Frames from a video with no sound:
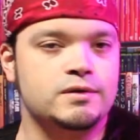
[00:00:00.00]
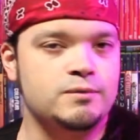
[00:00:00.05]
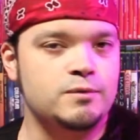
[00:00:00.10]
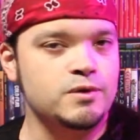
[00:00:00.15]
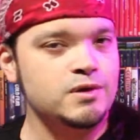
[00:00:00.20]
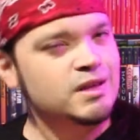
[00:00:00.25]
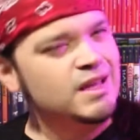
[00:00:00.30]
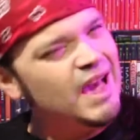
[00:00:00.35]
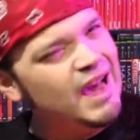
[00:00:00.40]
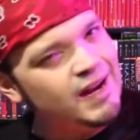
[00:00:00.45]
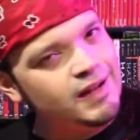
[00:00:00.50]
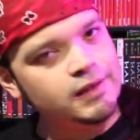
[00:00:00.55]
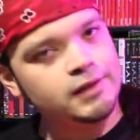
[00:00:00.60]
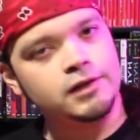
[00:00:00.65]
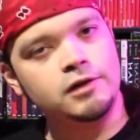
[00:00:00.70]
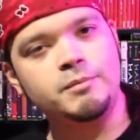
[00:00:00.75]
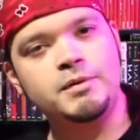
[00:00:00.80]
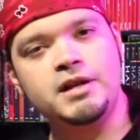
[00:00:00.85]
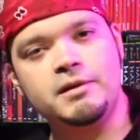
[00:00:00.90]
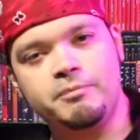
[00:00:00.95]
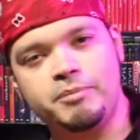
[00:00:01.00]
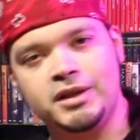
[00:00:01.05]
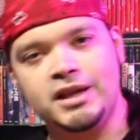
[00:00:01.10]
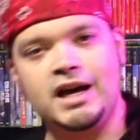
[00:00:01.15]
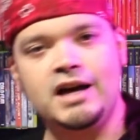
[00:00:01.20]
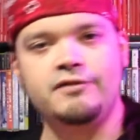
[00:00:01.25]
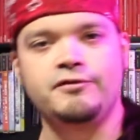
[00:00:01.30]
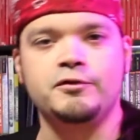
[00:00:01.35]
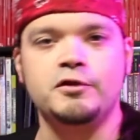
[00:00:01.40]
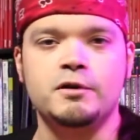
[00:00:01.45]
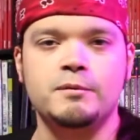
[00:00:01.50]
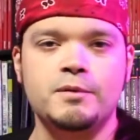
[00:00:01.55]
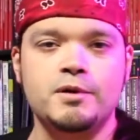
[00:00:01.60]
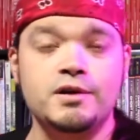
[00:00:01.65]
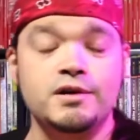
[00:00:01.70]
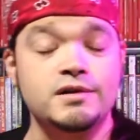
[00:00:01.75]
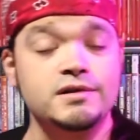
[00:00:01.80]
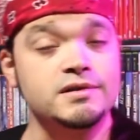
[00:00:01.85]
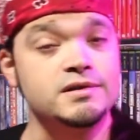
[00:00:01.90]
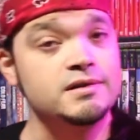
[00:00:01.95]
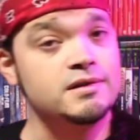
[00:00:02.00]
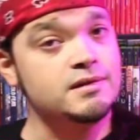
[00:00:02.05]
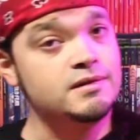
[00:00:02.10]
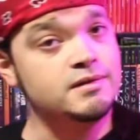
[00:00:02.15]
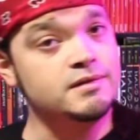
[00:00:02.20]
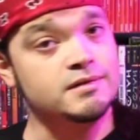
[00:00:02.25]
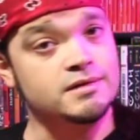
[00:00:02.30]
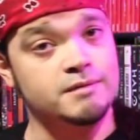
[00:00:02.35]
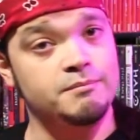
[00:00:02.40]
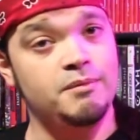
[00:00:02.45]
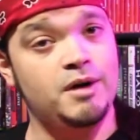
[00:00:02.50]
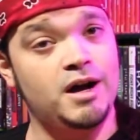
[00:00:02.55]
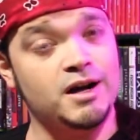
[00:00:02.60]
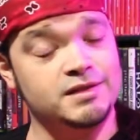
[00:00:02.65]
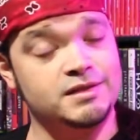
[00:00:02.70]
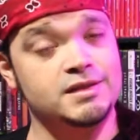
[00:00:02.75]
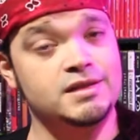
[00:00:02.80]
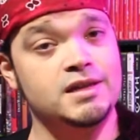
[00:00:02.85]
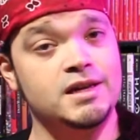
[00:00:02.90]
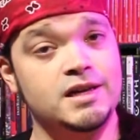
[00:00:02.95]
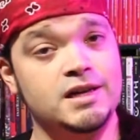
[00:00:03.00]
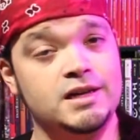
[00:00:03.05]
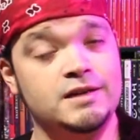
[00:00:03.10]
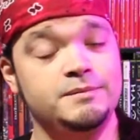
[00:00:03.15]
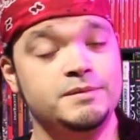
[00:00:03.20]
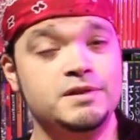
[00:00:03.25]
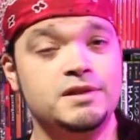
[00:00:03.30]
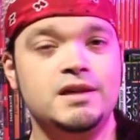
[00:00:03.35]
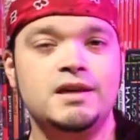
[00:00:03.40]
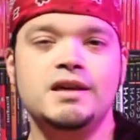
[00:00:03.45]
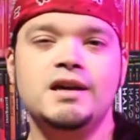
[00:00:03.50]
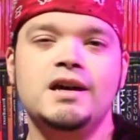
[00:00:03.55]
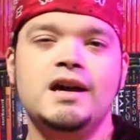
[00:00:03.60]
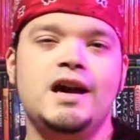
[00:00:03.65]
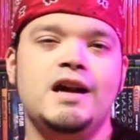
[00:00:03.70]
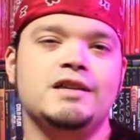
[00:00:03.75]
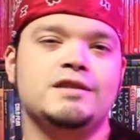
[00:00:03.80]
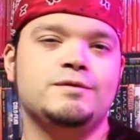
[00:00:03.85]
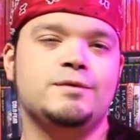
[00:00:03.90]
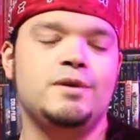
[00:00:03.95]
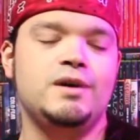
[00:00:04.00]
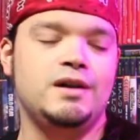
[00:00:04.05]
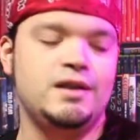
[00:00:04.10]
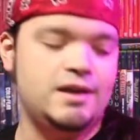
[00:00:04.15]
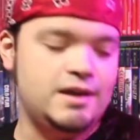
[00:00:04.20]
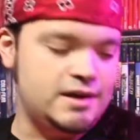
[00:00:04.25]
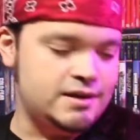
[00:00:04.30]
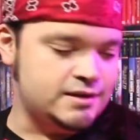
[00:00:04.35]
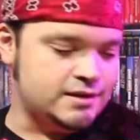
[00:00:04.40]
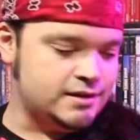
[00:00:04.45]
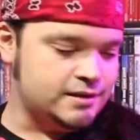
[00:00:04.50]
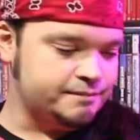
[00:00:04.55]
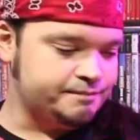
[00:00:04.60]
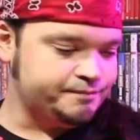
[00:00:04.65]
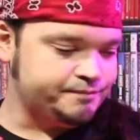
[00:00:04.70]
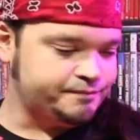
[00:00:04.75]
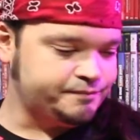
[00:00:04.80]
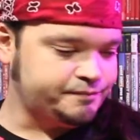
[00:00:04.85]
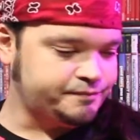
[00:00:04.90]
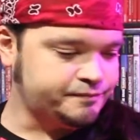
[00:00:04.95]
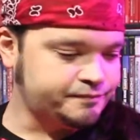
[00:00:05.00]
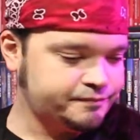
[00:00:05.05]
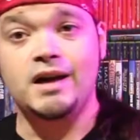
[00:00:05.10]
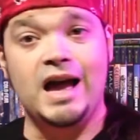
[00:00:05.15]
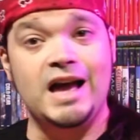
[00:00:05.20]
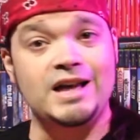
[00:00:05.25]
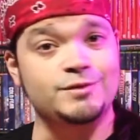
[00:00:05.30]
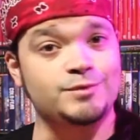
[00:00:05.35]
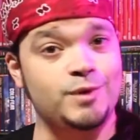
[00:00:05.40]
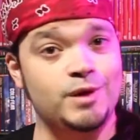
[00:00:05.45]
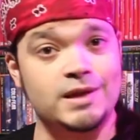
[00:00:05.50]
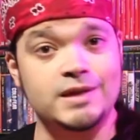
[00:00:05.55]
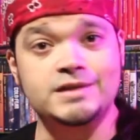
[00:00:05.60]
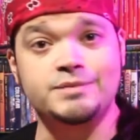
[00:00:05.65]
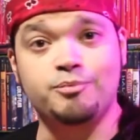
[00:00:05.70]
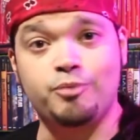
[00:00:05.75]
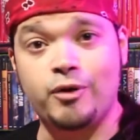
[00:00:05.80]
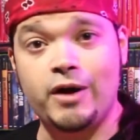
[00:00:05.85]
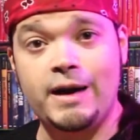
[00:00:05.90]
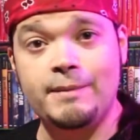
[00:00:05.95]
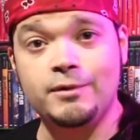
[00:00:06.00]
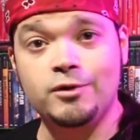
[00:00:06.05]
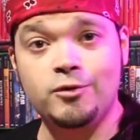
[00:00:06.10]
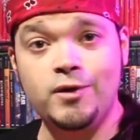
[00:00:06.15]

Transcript: Really had a little bit of platformers, some boxing games, as well as Primal